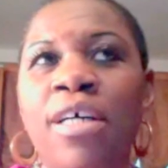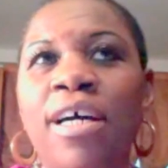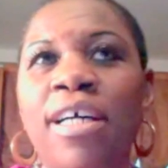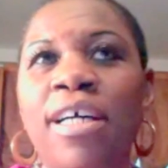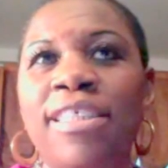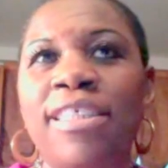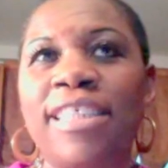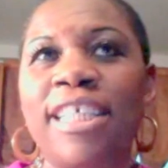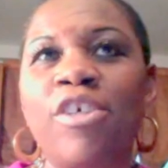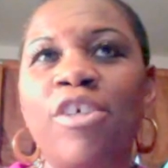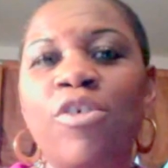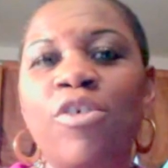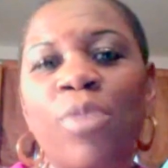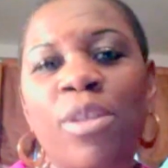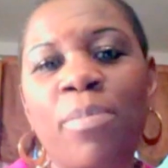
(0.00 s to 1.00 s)
skills
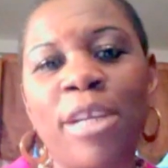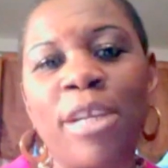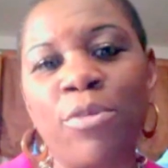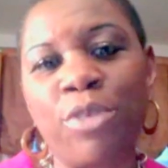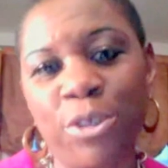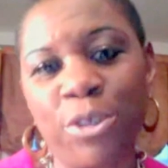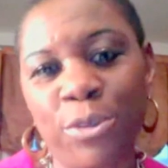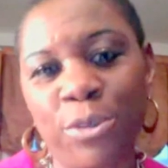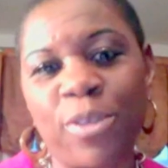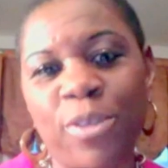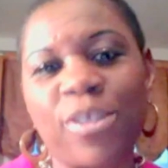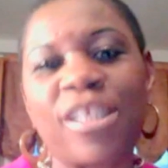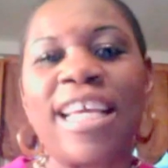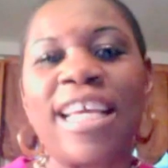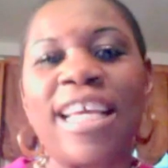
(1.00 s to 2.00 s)
with my new
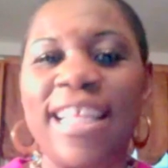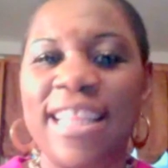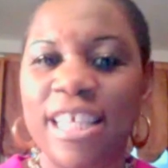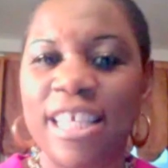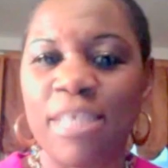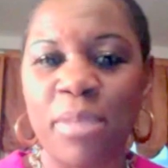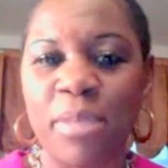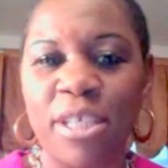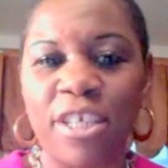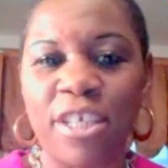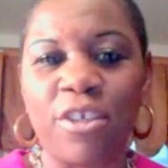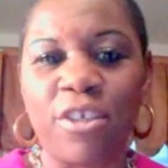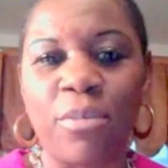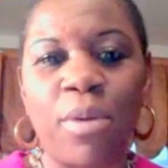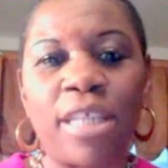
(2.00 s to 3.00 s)
tools in this particular
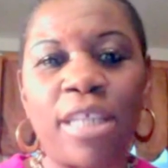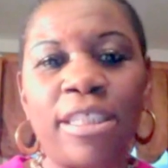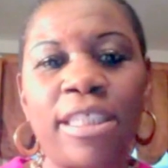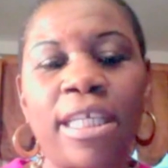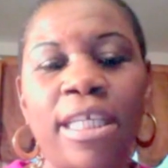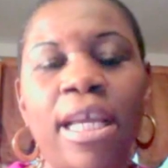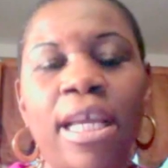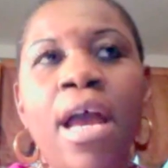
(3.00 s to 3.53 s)
project.